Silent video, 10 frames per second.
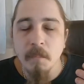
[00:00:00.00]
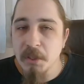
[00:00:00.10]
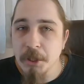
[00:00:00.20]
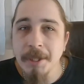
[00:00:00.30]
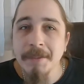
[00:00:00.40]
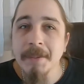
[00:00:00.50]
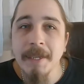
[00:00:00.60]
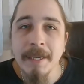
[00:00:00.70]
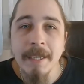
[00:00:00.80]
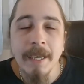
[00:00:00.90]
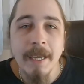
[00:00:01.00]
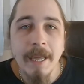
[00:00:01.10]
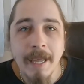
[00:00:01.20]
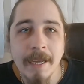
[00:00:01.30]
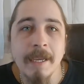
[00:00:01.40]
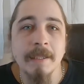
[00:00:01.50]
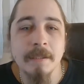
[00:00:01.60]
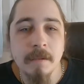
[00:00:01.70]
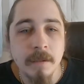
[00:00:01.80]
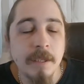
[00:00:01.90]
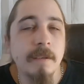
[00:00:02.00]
machinery and